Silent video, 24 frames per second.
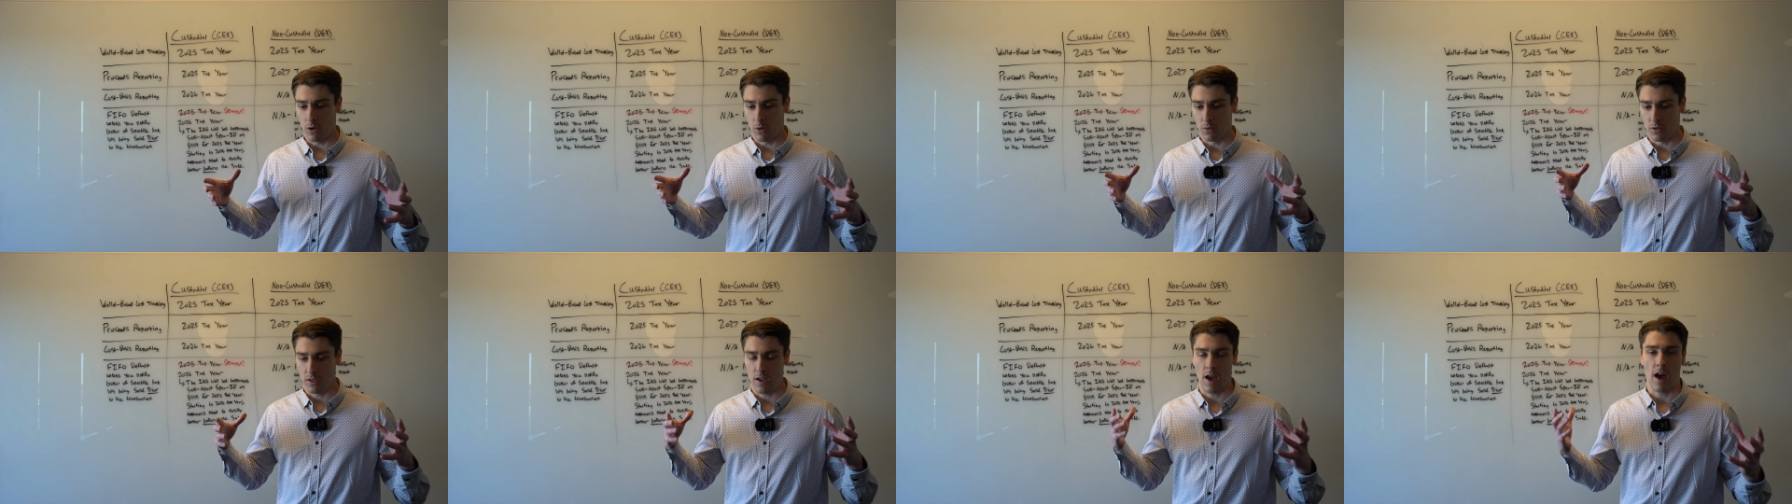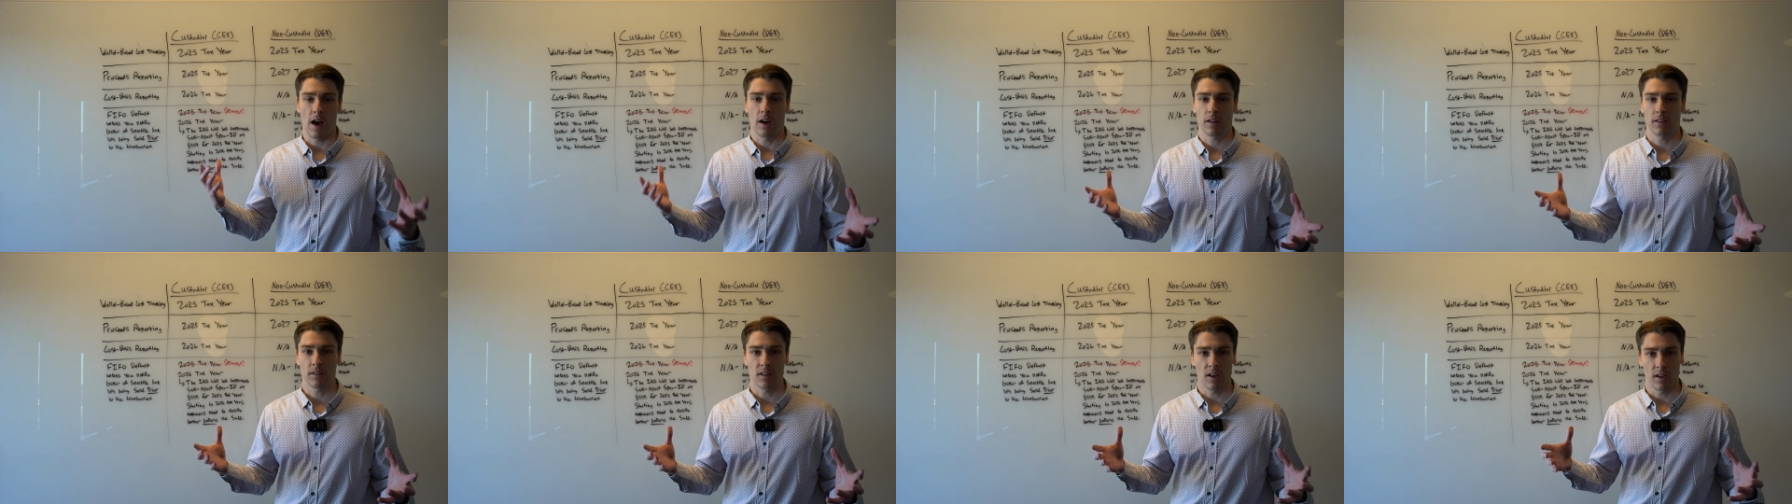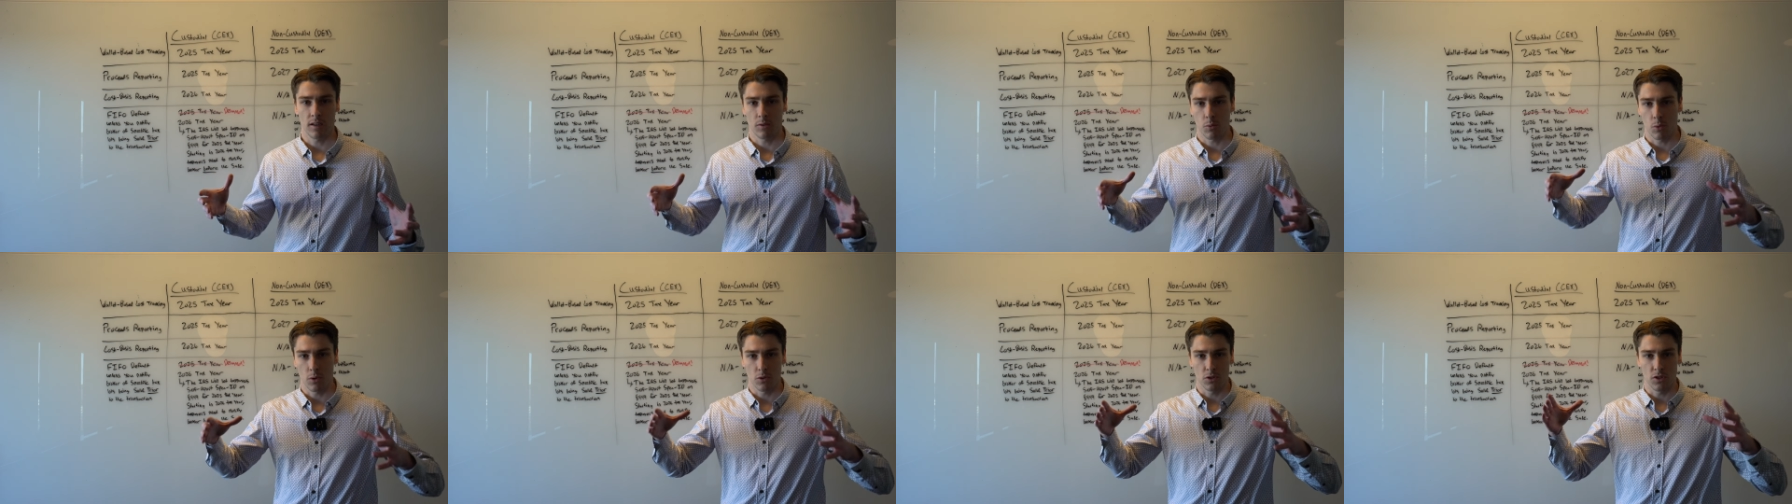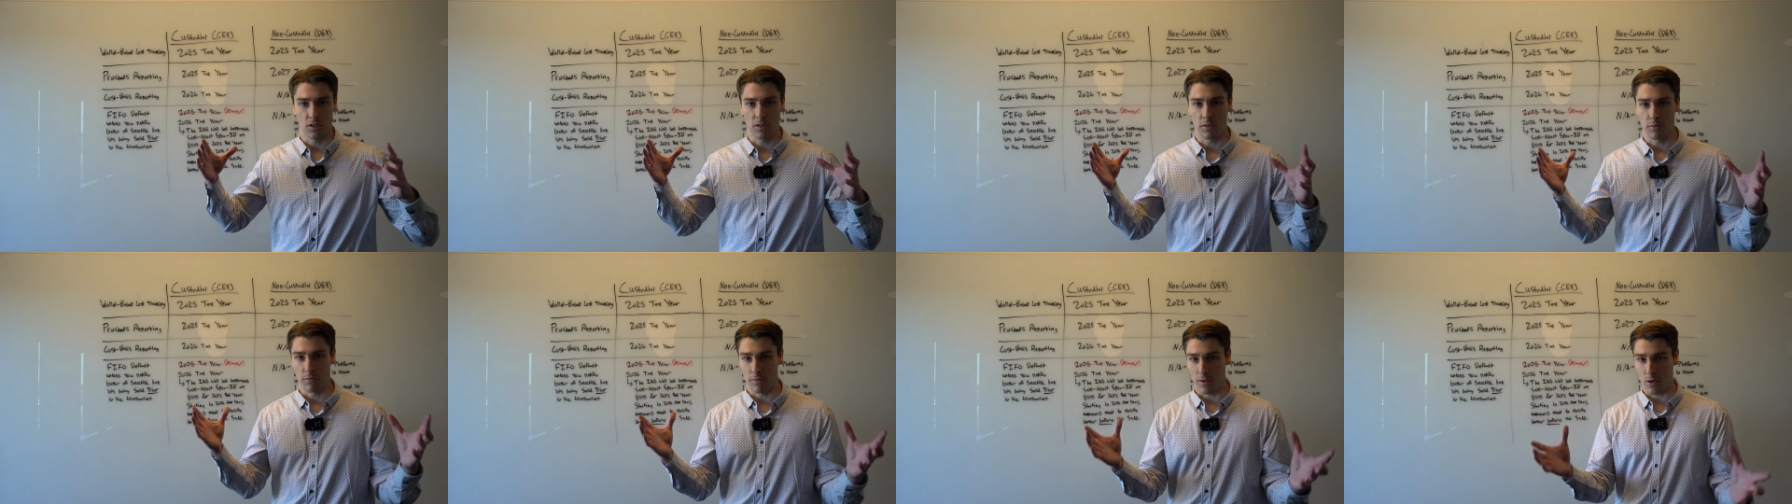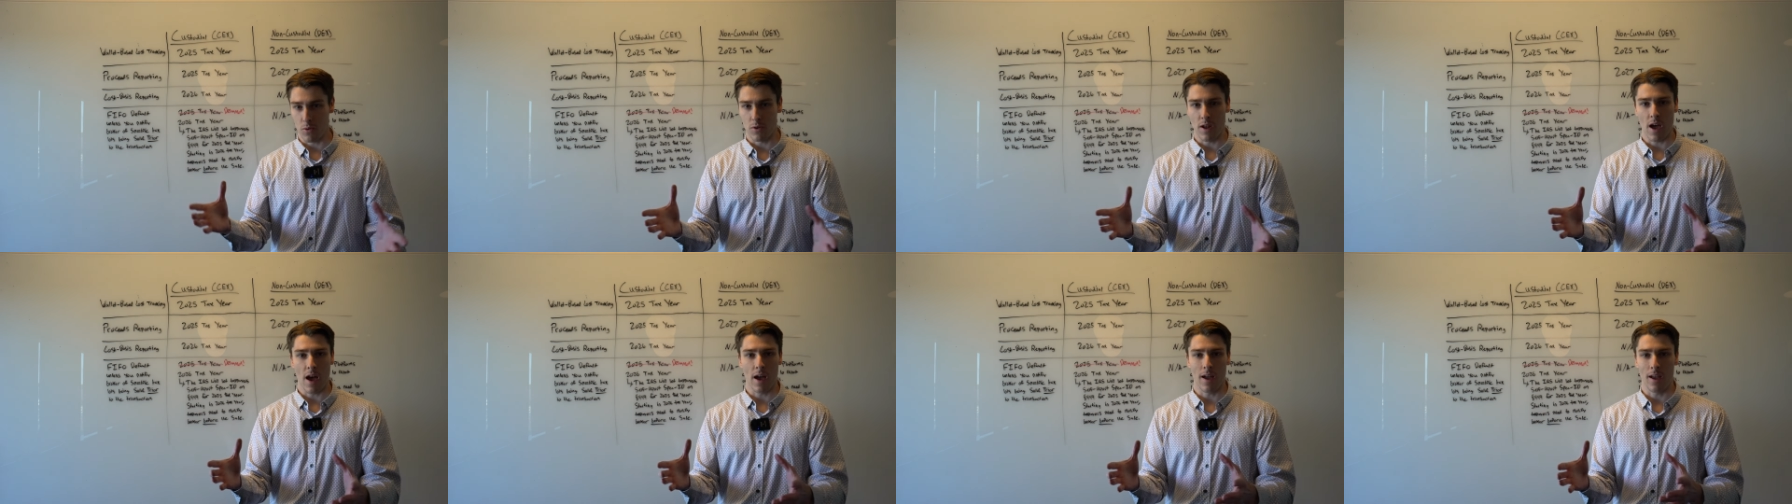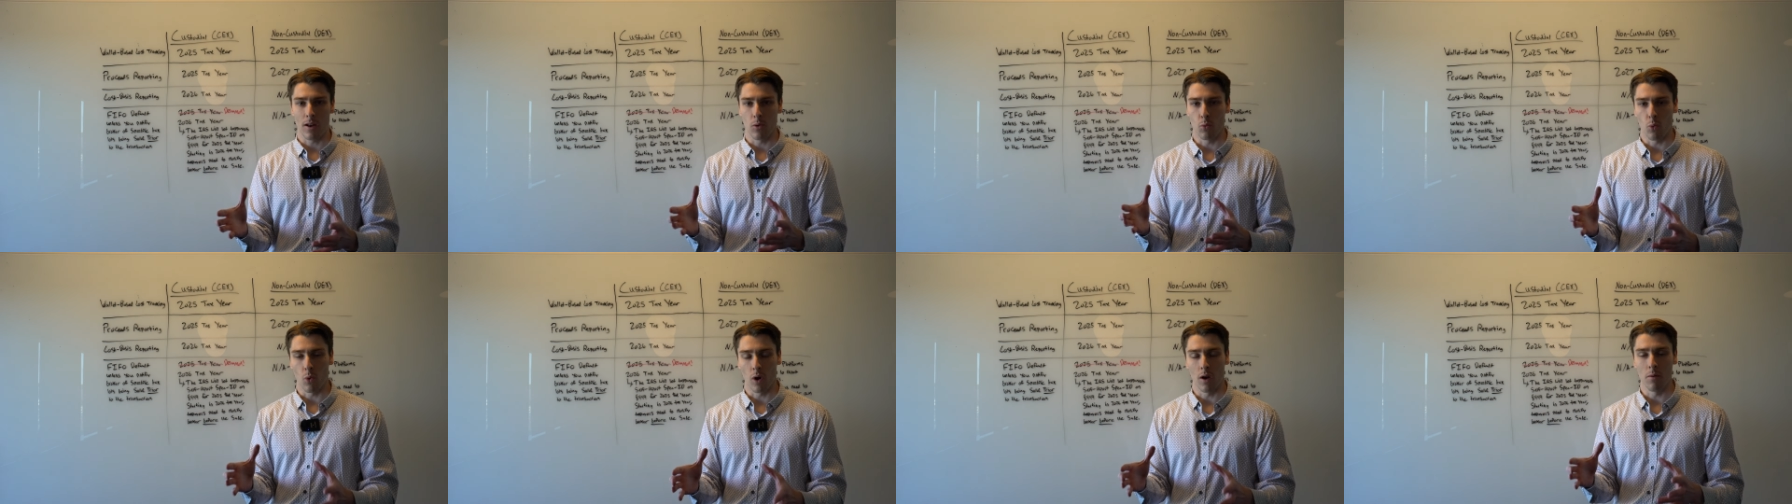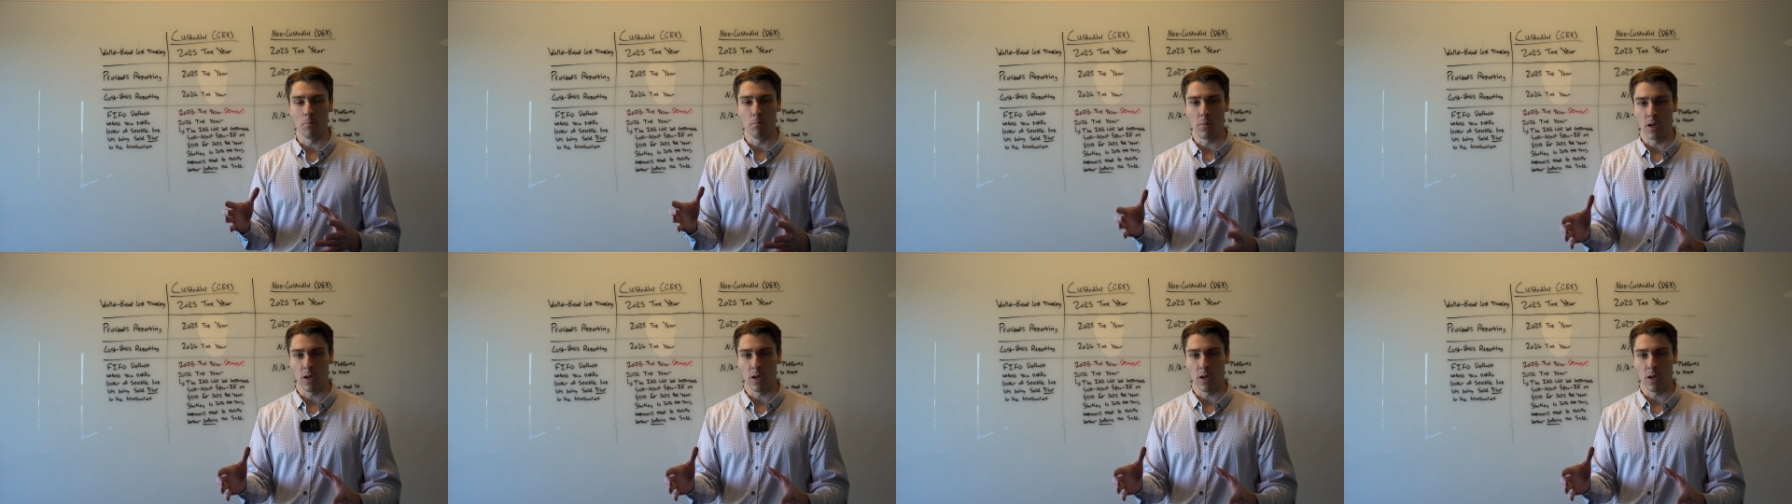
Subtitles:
tax lots were just viewed at in one